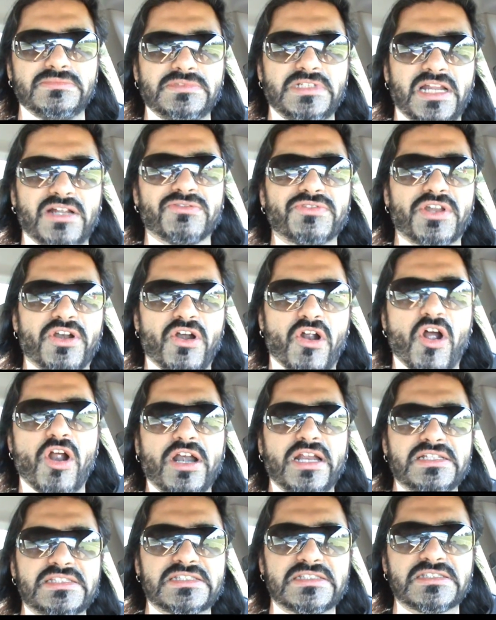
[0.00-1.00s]
you know, there
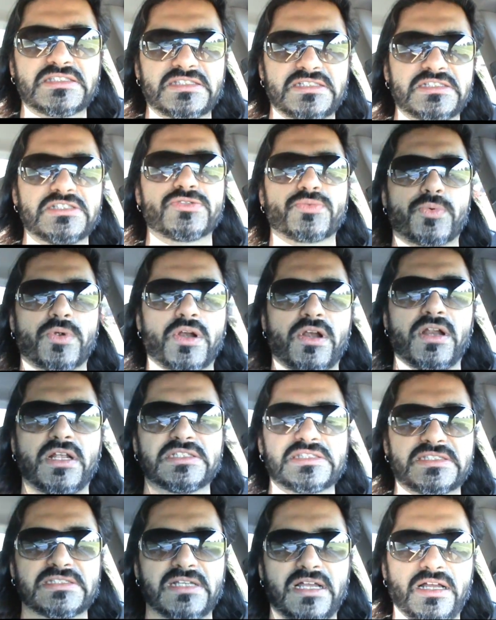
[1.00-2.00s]
are instances where
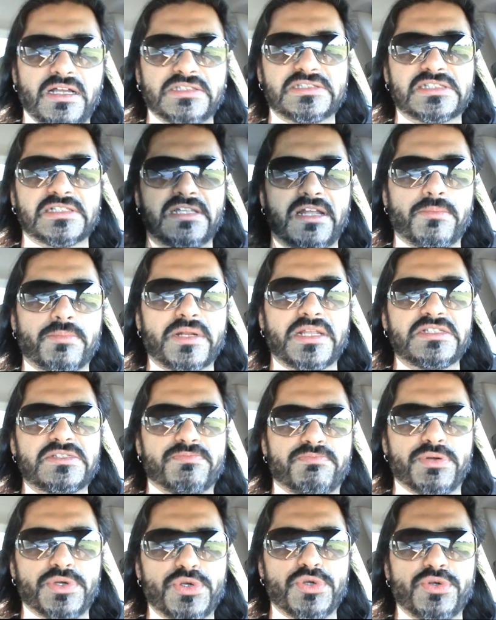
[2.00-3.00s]
a
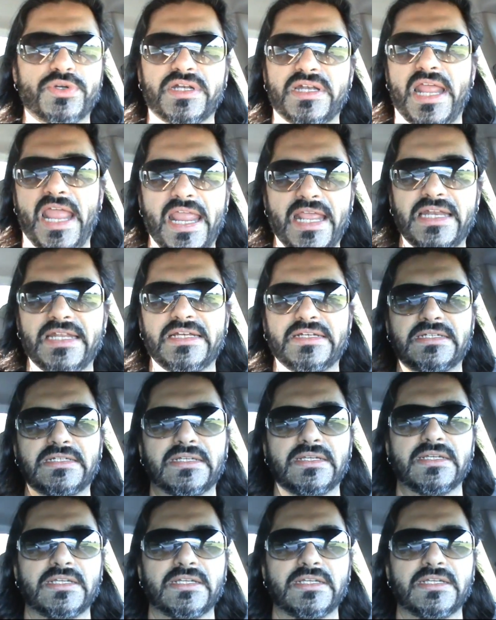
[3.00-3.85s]
celebrity's booed and hated,